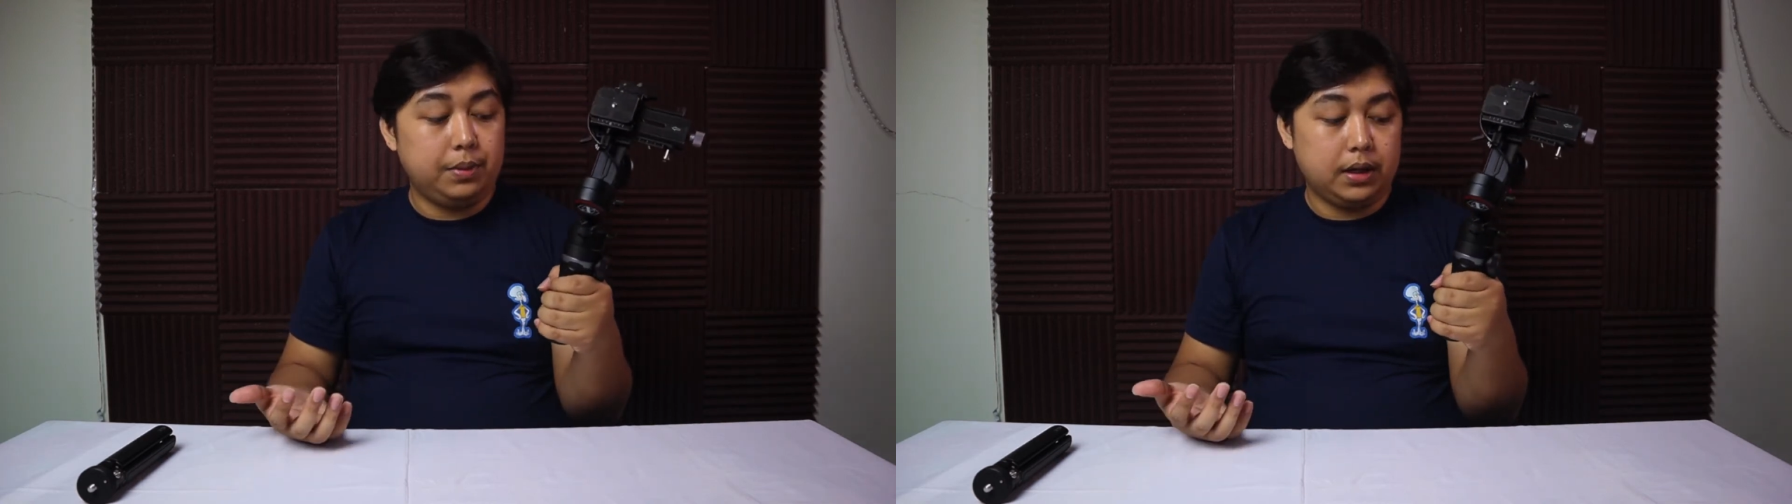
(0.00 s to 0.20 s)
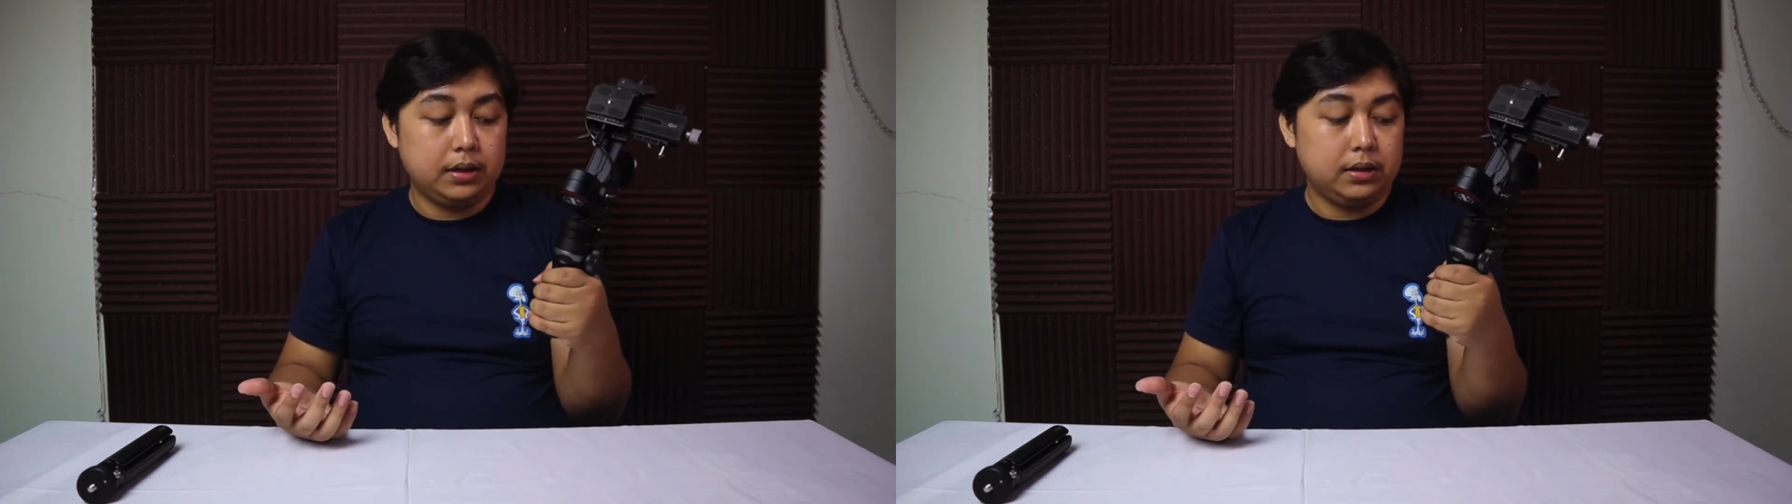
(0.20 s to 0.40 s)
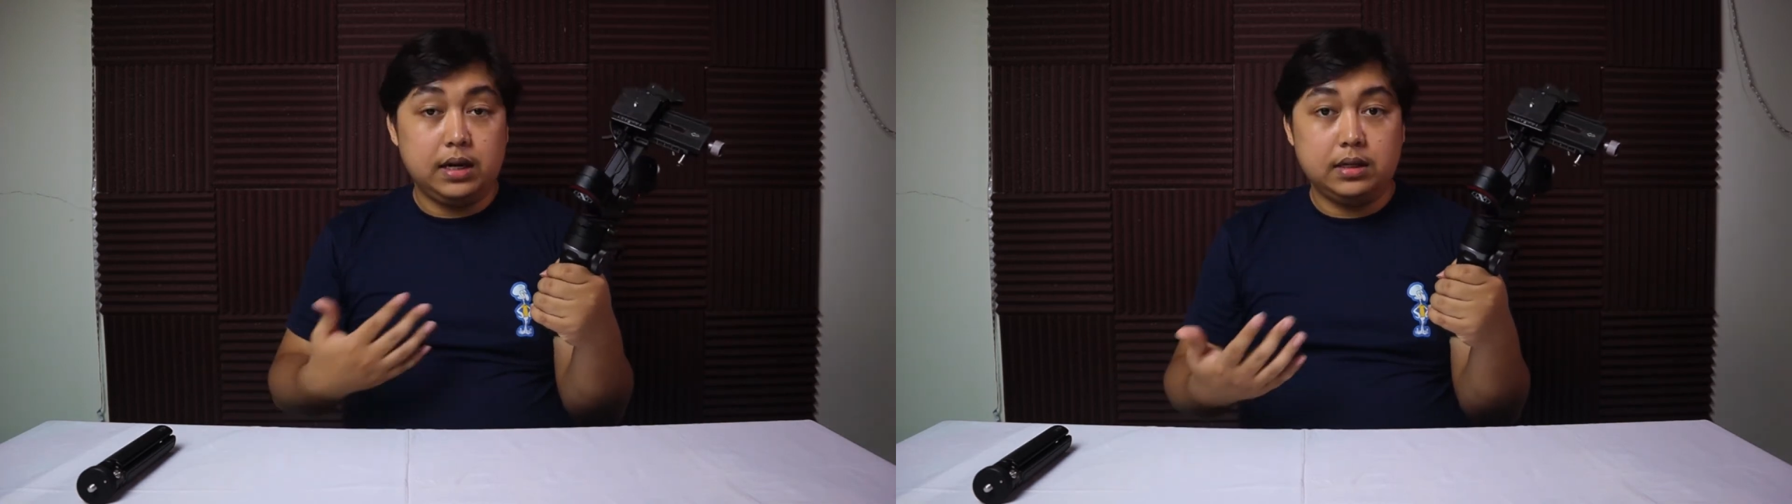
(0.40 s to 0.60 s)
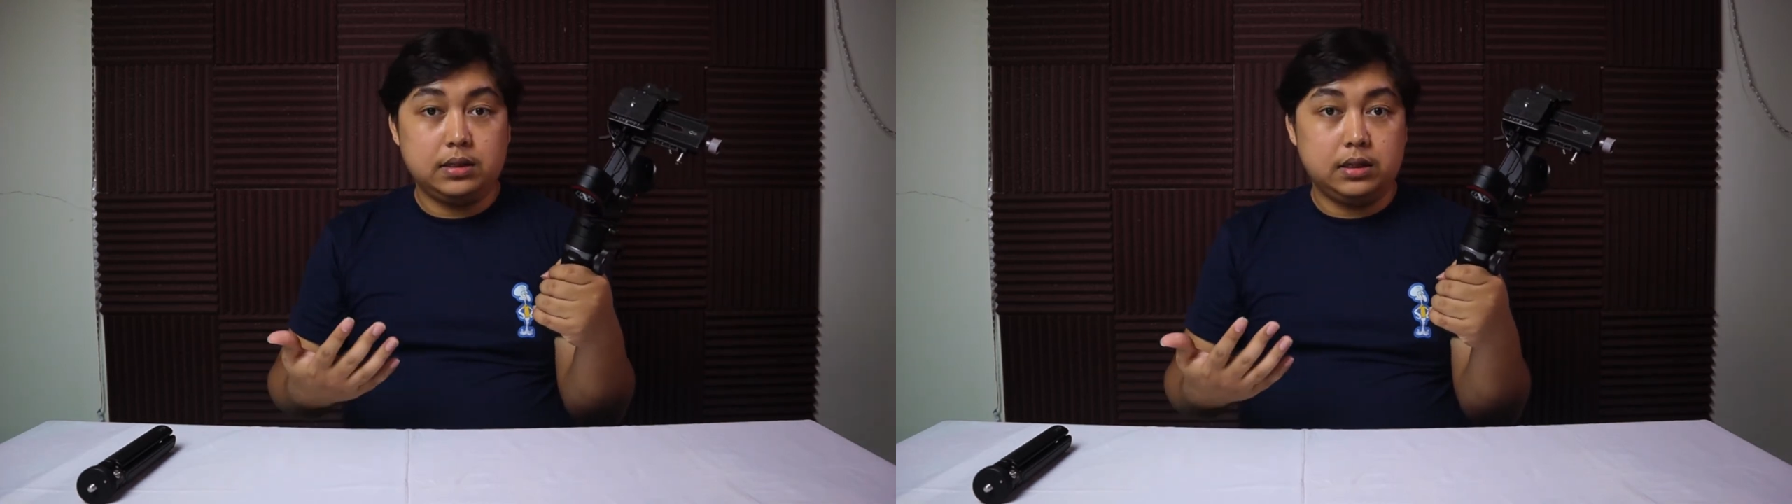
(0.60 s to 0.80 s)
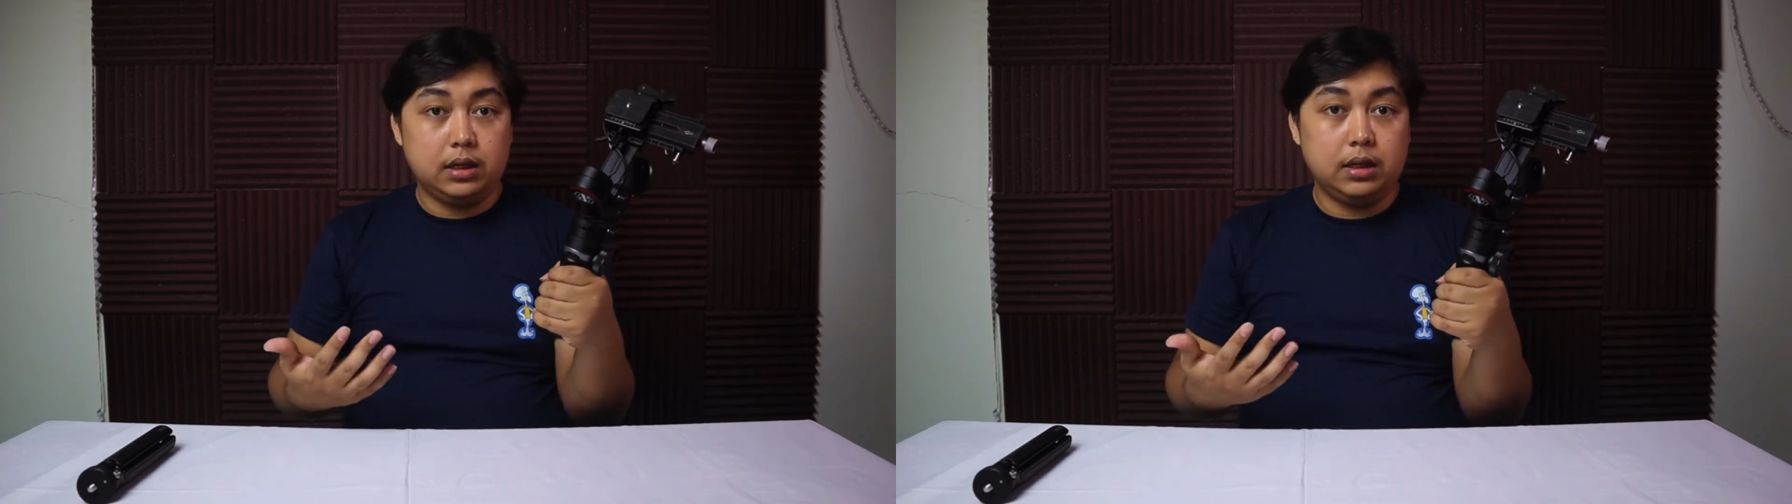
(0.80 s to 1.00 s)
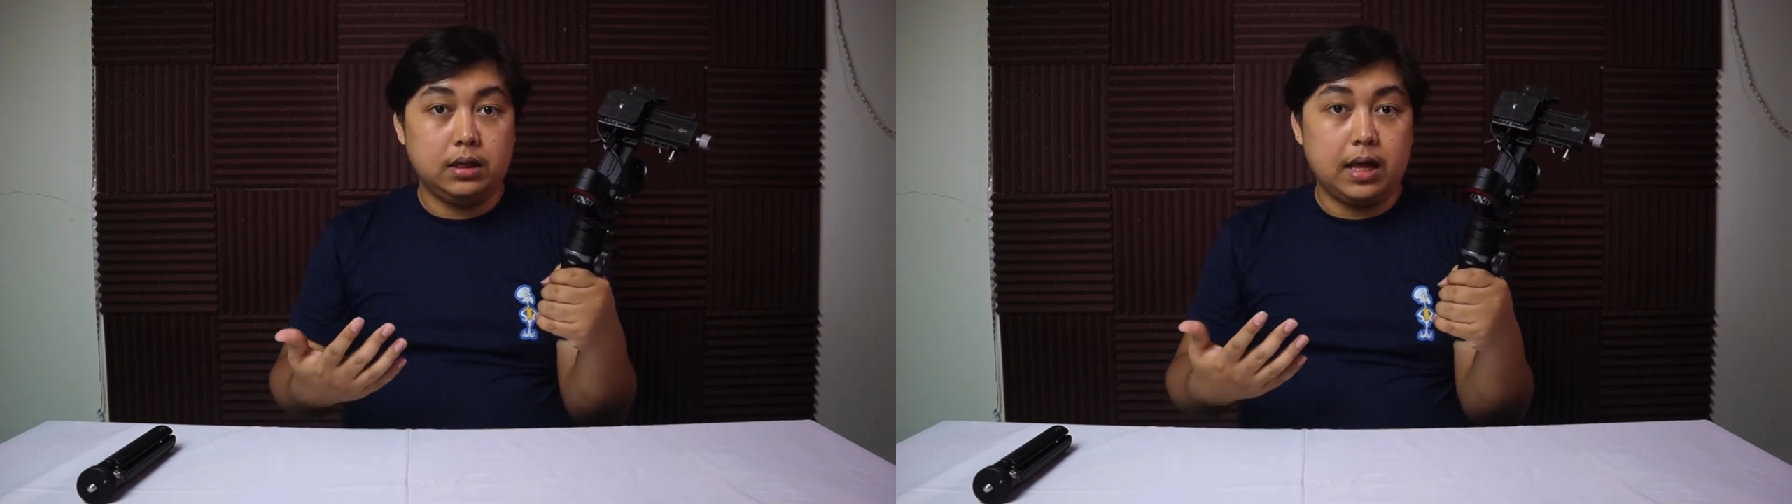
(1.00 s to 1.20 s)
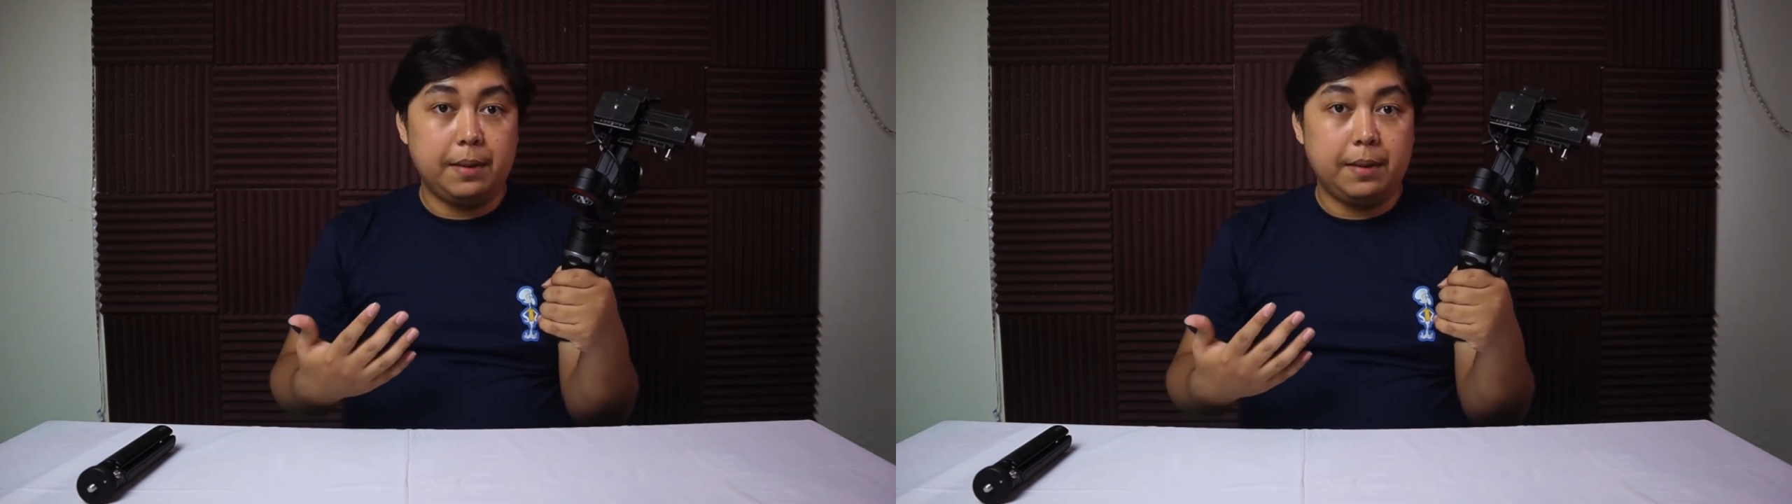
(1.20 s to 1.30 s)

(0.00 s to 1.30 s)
but kind of still